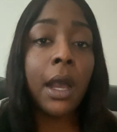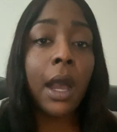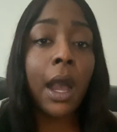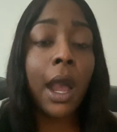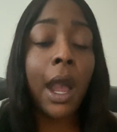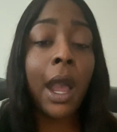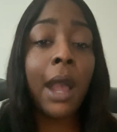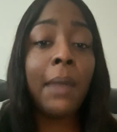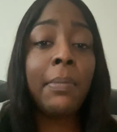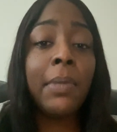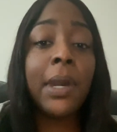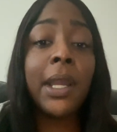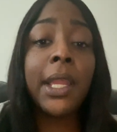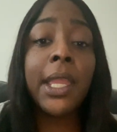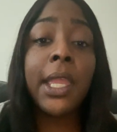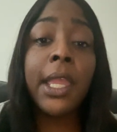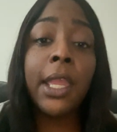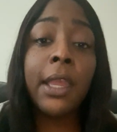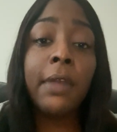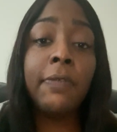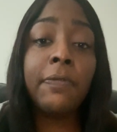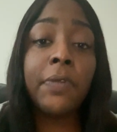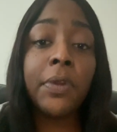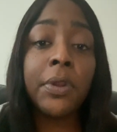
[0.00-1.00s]
I'm a
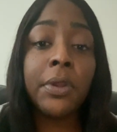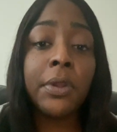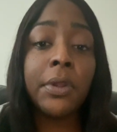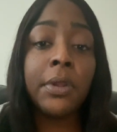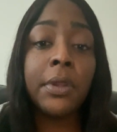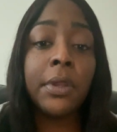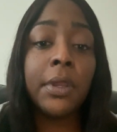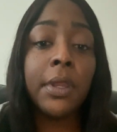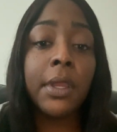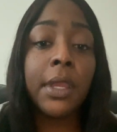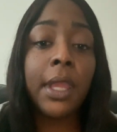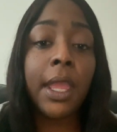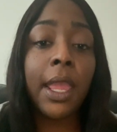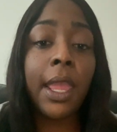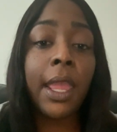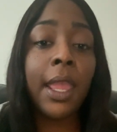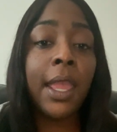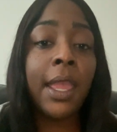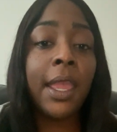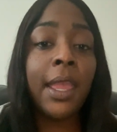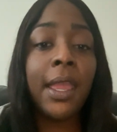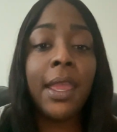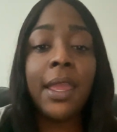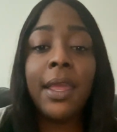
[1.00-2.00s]
giver,
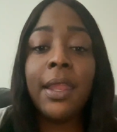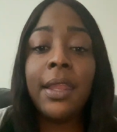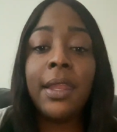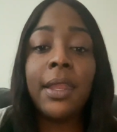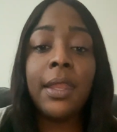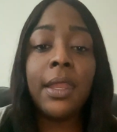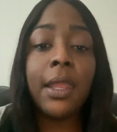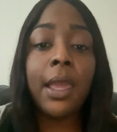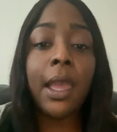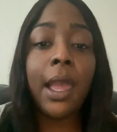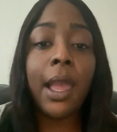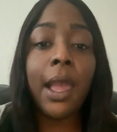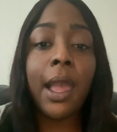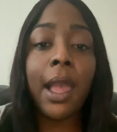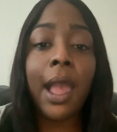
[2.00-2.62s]
and